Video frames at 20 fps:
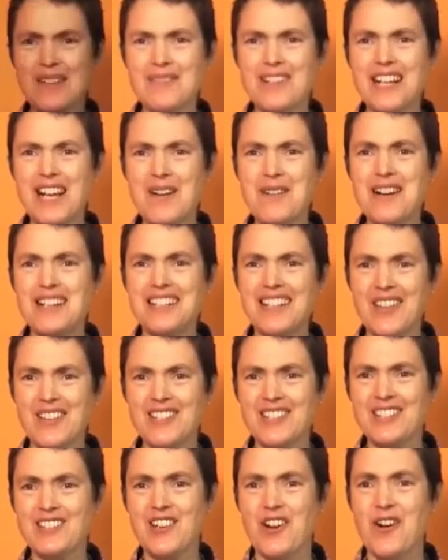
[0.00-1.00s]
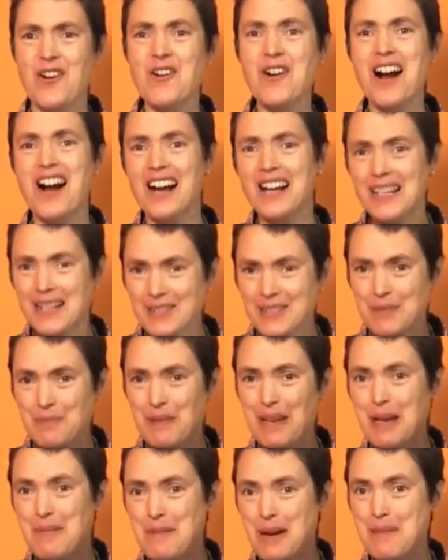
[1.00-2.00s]
have a go at another song. I'm going to
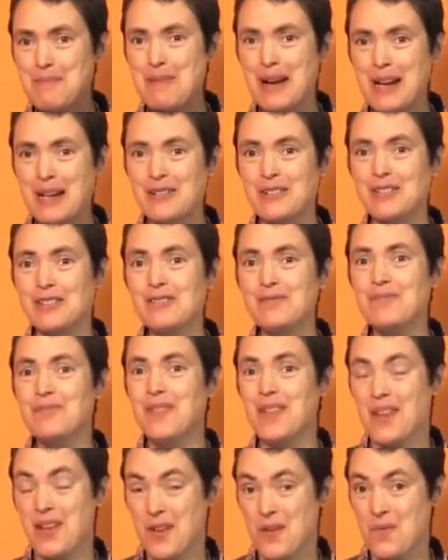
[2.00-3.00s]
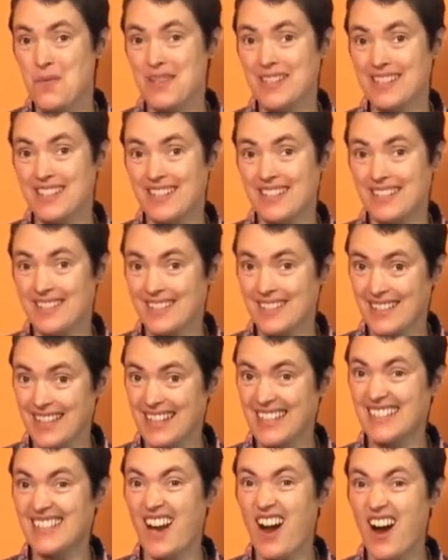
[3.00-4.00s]
play my baron, which, as I
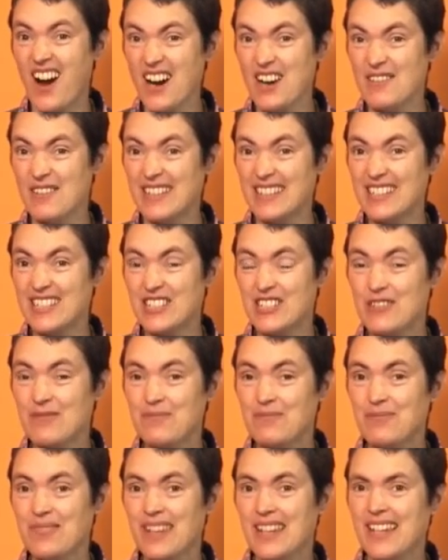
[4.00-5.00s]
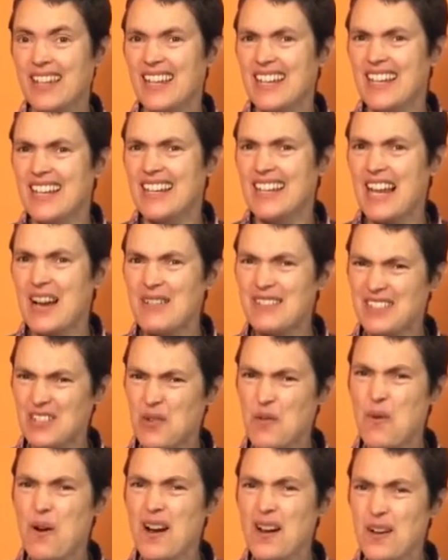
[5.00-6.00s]
said, is Irish. Now, it's
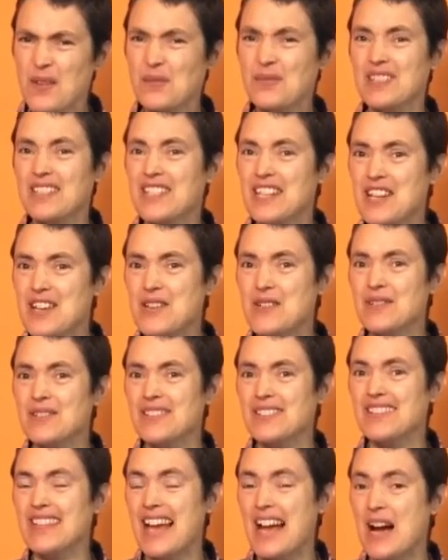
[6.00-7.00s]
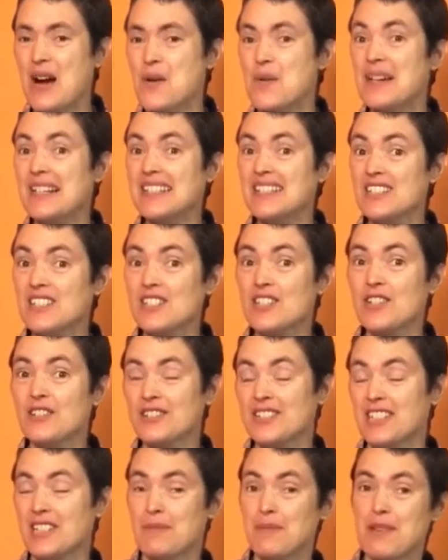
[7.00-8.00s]
quite often used now in
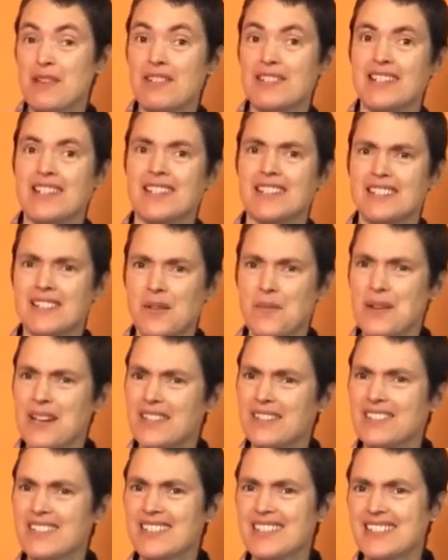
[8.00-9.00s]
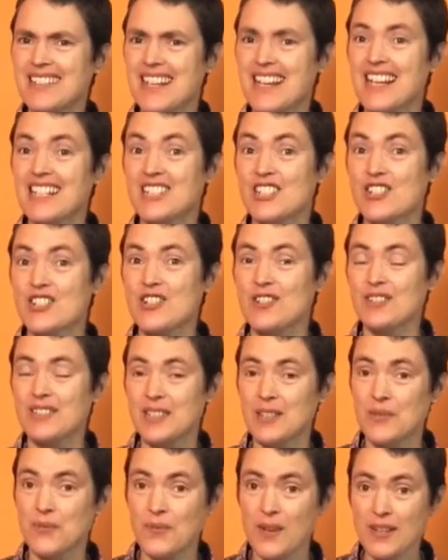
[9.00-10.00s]
Scottish music, so we're going to sing a
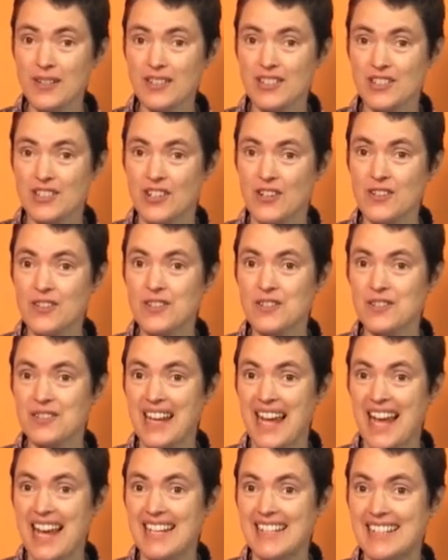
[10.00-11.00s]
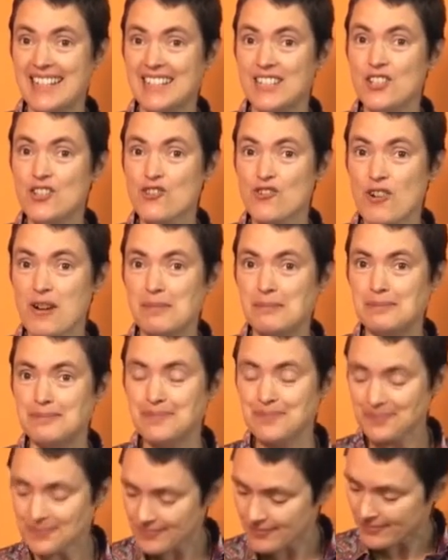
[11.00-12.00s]
Scottish folk song called Aching Drum.
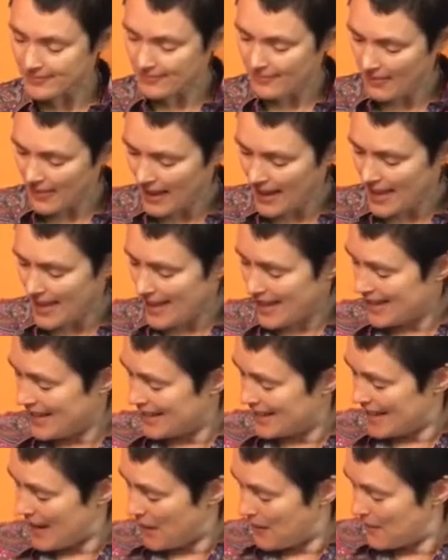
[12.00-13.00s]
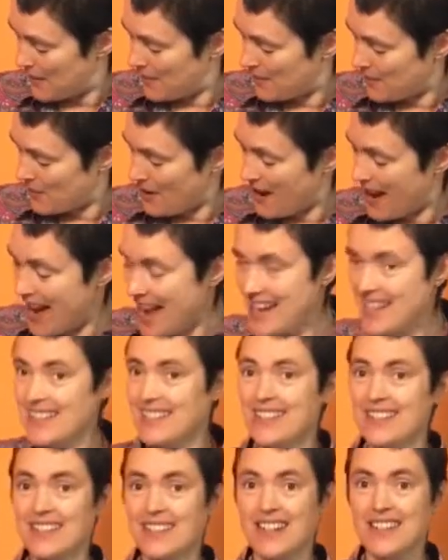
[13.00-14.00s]
Now, if you've got
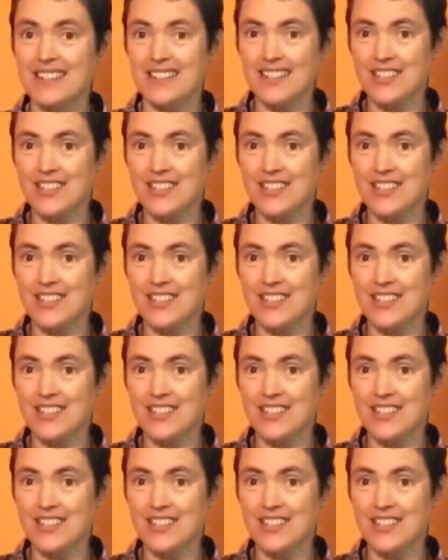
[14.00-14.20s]
anything like